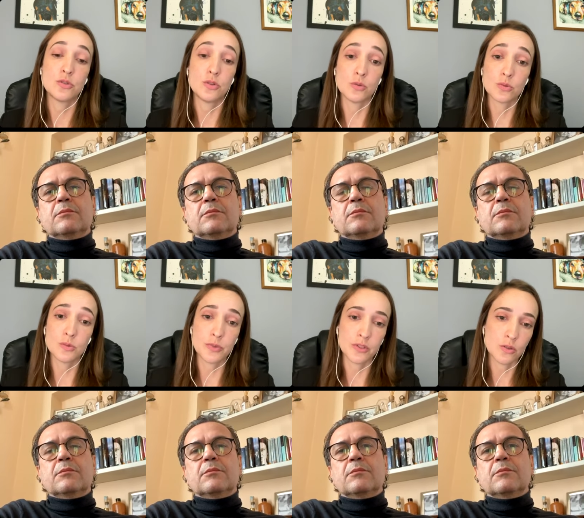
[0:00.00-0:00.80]
Speaker 1: to use
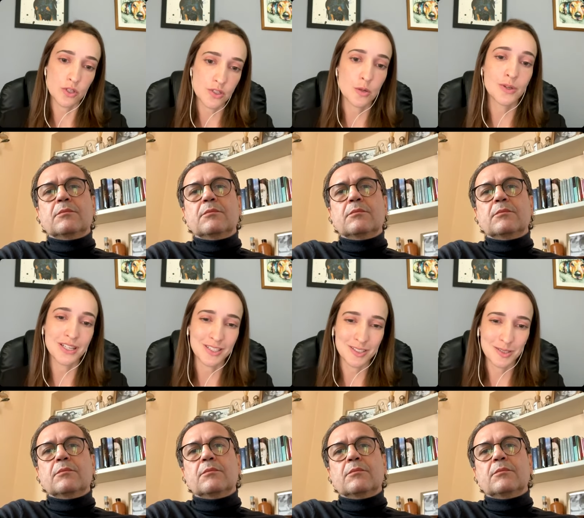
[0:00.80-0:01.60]
precordial
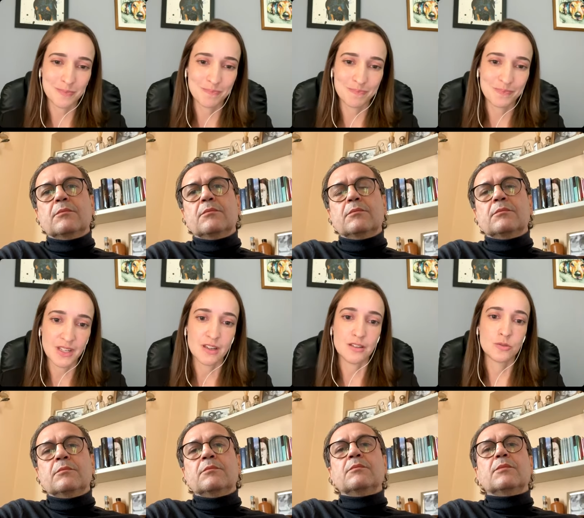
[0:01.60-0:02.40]
leads
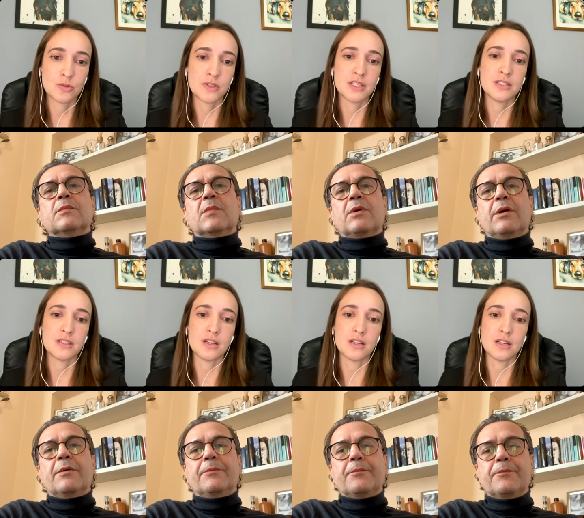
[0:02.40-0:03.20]
during
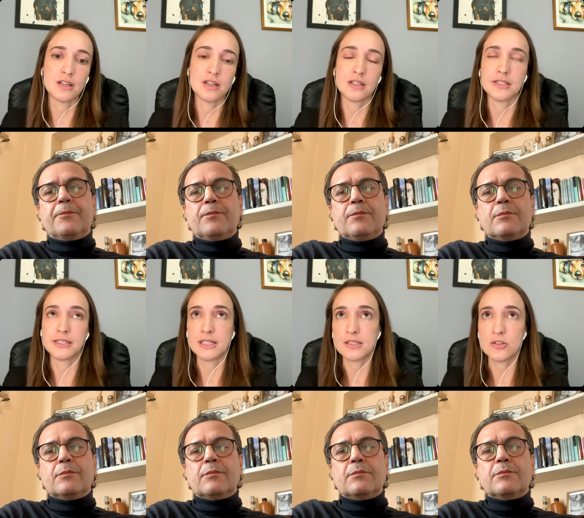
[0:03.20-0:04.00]
uh, an
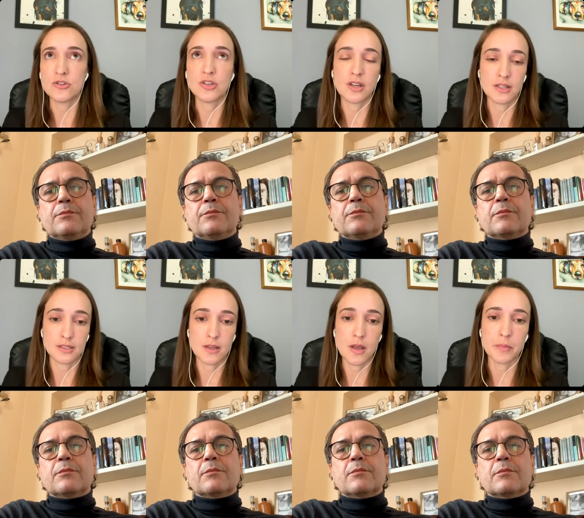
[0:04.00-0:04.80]
ECG
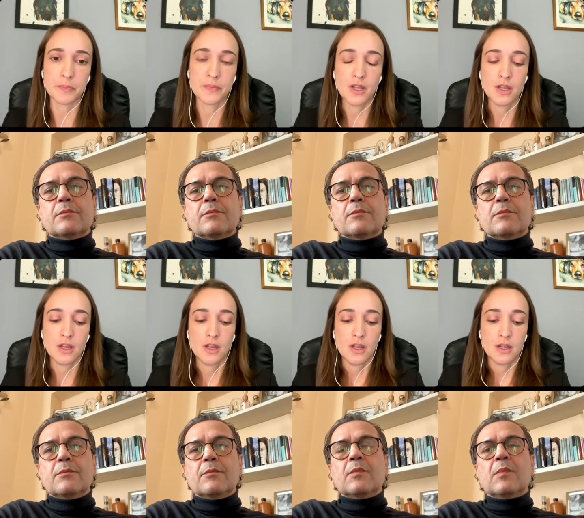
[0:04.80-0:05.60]
exam.
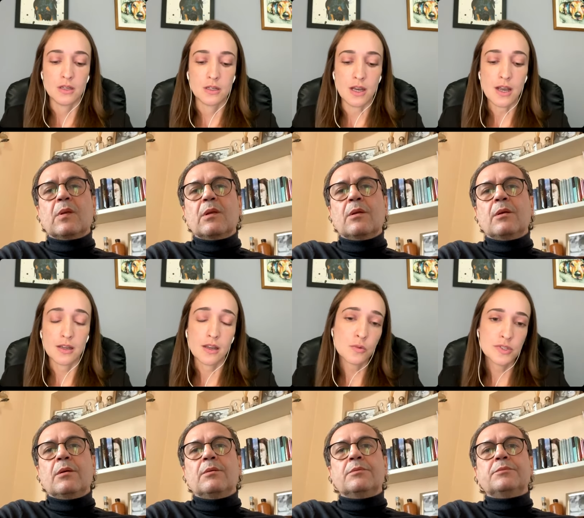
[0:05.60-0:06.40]
Uh,
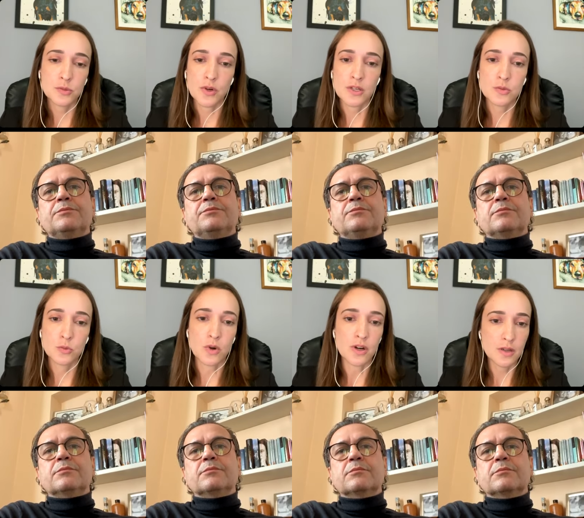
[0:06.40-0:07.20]
I always try to
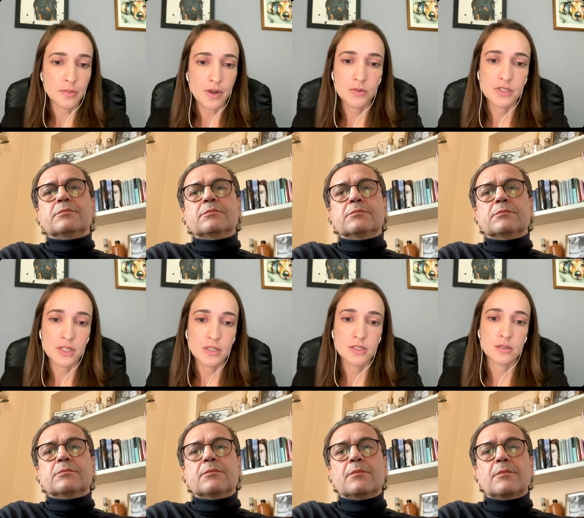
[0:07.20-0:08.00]
warn about
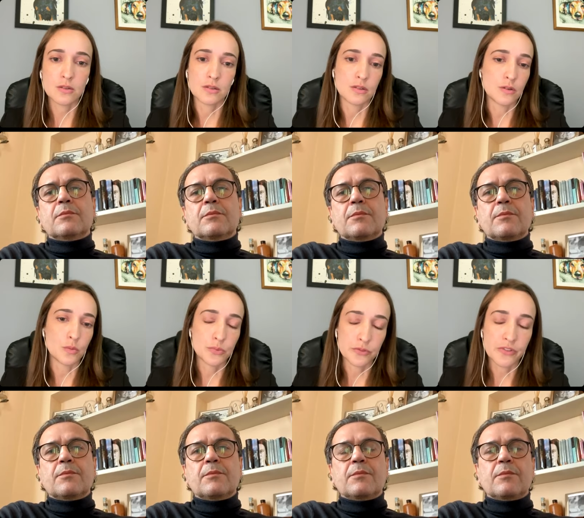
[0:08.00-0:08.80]
this uh,
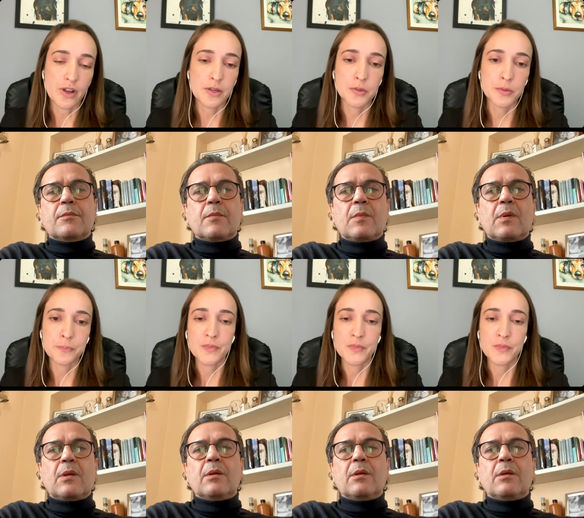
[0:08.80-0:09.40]
on profile,